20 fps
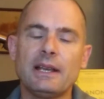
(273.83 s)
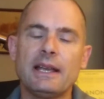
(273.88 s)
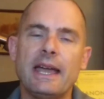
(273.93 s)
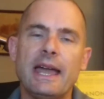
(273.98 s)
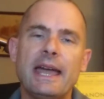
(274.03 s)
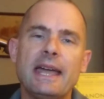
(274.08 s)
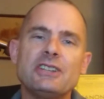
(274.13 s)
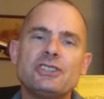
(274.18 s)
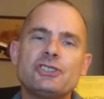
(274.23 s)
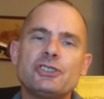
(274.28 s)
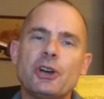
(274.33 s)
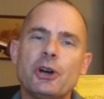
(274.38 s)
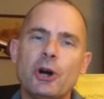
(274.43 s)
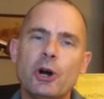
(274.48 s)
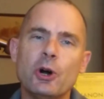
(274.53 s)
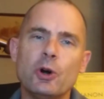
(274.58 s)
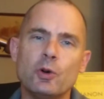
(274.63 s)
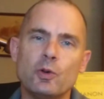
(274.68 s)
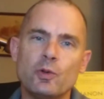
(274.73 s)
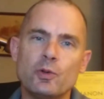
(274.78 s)
a
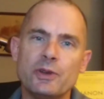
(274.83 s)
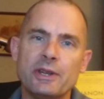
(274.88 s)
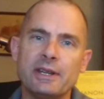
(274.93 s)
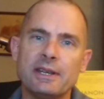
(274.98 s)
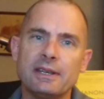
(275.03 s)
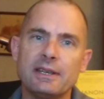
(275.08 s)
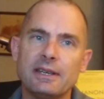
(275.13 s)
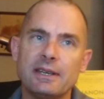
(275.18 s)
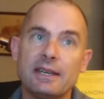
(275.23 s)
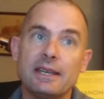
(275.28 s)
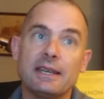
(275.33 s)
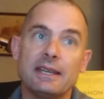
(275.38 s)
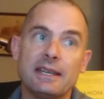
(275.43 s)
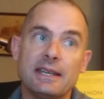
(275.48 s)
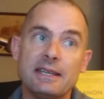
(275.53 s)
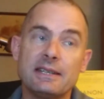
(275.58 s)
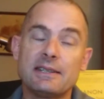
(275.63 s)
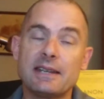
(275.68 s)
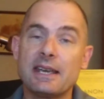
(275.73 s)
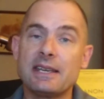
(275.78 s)
tone
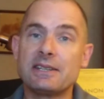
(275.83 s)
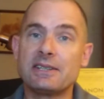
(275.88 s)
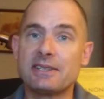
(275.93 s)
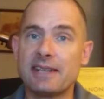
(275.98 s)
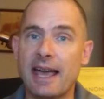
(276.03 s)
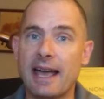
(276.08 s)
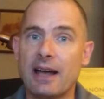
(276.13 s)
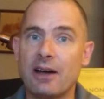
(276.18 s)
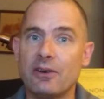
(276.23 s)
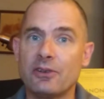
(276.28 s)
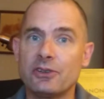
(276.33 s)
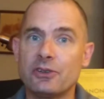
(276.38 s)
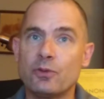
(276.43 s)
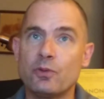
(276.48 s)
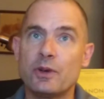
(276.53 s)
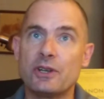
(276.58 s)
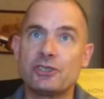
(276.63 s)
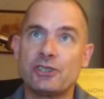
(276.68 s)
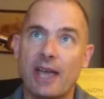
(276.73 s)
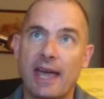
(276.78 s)
is a sound
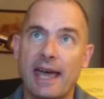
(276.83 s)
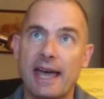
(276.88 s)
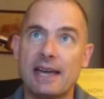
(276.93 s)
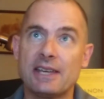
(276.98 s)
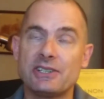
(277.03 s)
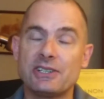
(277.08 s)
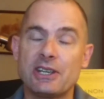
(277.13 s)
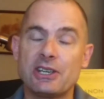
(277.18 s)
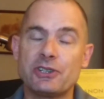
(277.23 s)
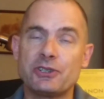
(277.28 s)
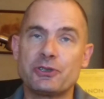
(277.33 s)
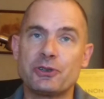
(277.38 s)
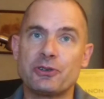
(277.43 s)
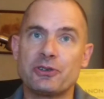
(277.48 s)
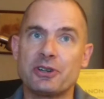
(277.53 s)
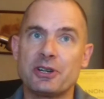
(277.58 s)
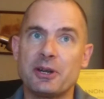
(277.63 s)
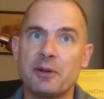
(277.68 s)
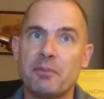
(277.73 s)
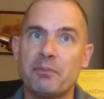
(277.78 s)
which has a
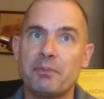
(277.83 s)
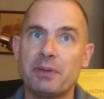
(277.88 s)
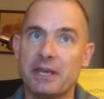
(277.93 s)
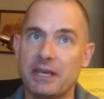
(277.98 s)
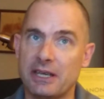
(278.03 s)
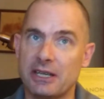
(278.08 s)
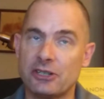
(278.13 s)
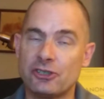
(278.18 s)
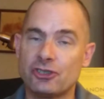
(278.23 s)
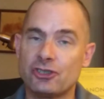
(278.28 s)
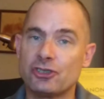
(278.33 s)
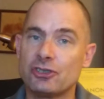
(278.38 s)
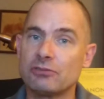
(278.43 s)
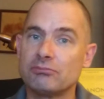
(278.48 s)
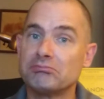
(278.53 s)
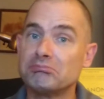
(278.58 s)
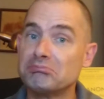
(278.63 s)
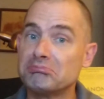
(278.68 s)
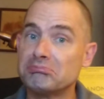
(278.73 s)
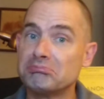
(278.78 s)
certain pitch
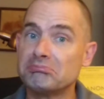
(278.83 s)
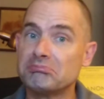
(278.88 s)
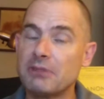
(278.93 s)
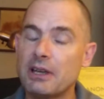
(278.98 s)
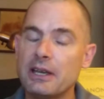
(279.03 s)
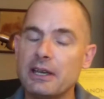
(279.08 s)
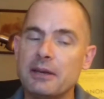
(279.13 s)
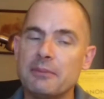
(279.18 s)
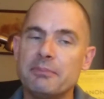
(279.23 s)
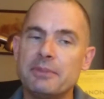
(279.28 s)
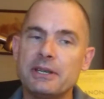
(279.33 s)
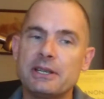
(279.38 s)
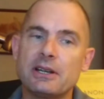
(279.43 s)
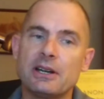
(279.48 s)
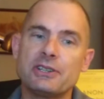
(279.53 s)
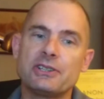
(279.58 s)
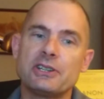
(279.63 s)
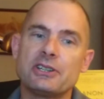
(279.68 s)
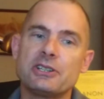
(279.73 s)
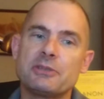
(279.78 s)

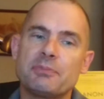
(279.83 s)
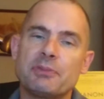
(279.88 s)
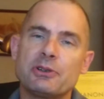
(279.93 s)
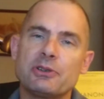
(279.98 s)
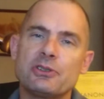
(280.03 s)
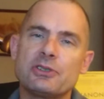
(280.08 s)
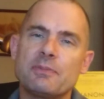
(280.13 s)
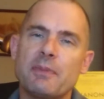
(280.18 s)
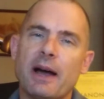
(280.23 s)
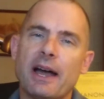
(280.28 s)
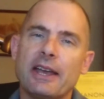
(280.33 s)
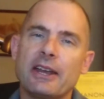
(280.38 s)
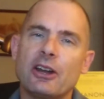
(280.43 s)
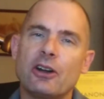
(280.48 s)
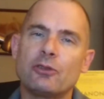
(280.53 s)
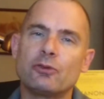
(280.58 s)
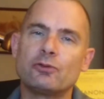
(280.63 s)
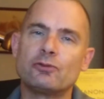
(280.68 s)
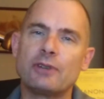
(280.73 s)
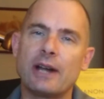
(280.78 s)
because it is produced by
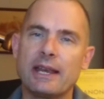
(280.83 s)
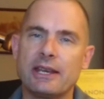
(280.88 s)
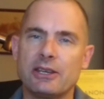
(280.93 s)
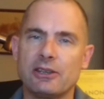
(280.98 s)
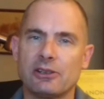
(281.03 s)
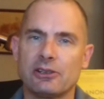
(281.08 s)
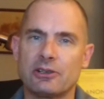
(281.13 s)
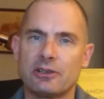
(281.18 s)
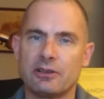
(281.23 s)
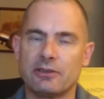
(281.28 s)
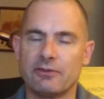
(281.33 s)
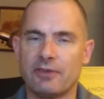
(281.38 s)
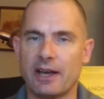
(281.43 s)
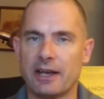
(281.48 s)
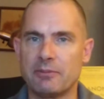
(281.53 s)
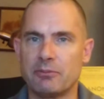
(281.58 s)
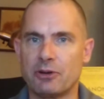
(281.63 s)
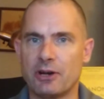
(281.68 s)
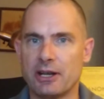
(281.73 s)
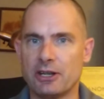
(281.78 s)
regular
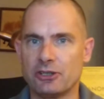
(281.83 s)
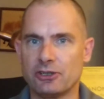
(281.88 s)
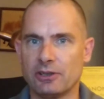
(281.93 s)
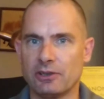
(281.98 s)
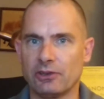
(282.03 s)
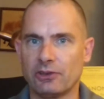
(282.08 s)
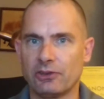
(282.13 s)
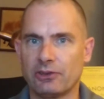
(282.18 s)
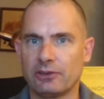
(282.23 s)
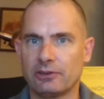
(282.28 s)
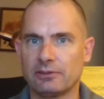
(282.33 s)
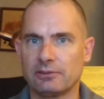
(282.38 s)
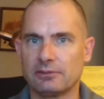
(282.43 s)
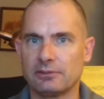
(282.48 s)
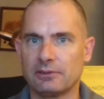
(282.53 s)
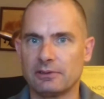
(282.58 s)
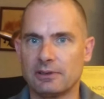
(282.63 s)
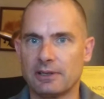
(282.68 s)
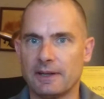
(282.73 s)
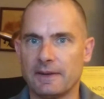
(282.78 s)
vibrations.
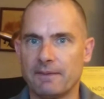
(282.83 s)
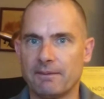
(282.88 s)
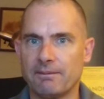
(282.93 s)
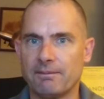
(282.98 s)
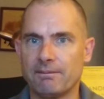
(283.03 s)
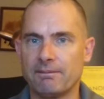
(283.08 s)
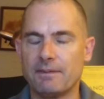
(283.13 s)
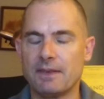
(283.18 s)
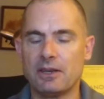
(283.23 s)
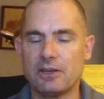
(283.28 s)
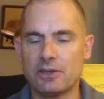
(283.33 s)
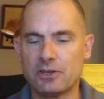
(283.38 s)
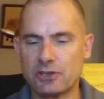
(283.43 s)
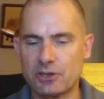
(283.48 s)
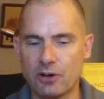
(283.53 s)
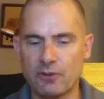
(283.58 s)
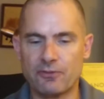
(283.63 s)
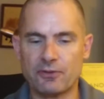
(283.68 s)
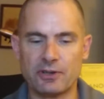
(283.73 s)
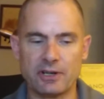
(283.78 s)
Right?
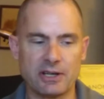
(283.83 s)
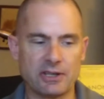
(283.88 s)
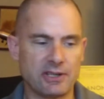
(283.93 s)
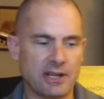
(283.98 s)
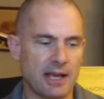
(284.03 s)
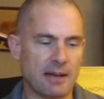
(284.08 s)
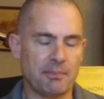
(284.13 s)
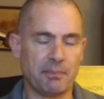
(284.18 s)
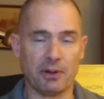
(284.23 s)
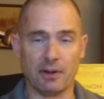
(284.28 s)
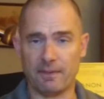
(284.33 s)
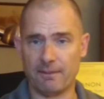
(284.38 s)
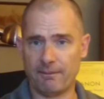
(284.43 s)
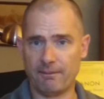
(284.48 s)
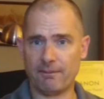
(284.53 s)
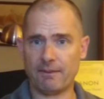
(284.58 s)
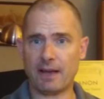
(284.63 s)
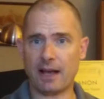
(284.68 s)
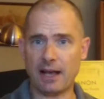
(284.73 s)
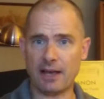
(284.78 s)
So, for example,
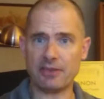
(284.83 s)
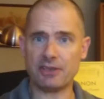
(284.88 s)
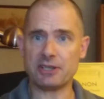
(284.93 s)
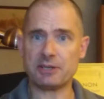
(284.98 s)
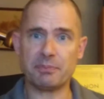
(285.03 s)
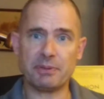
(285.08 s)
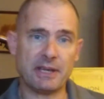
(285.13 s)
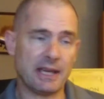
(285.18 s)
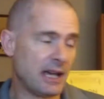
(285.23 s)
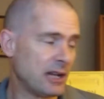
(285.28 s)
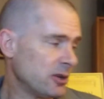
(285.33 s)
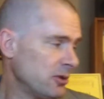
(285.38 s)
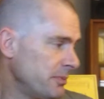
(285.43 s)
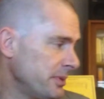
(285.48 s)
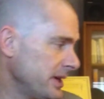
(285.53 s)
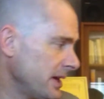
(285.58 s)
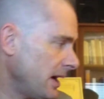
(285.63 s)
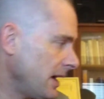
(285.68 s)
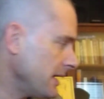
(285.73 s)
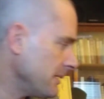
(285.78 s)
on this piano
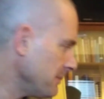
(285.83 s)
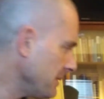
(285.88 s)
behind